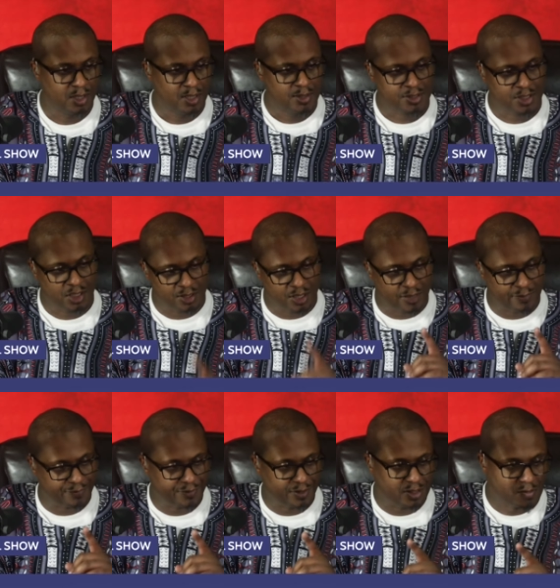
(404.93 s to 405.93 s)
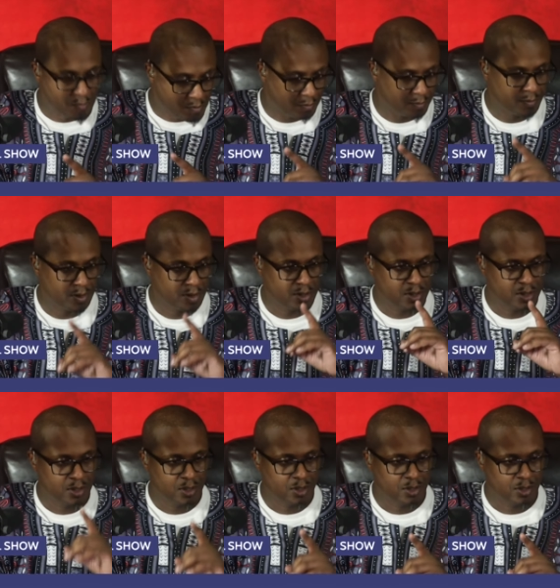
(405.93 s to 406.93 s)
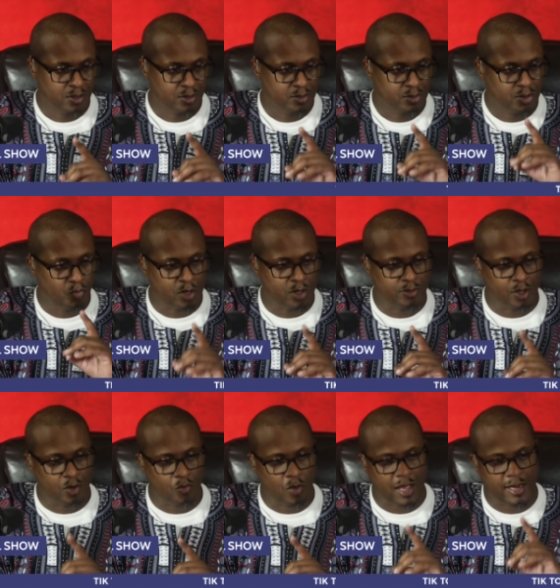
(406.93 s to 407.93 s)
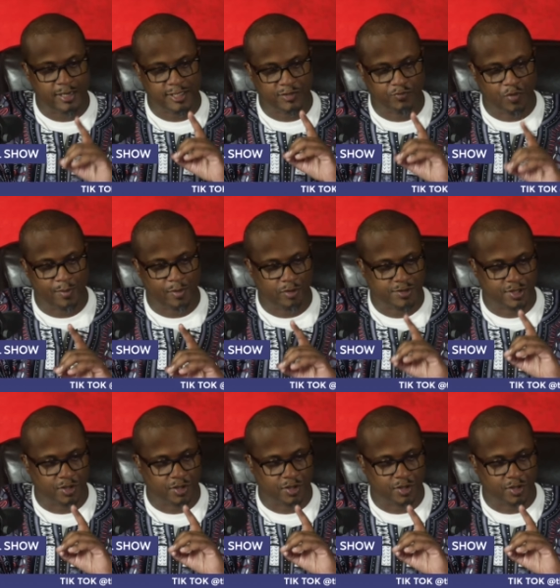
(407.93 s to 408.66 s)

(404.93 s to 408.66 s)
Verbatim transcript: See, another thing. You want to know why these women are so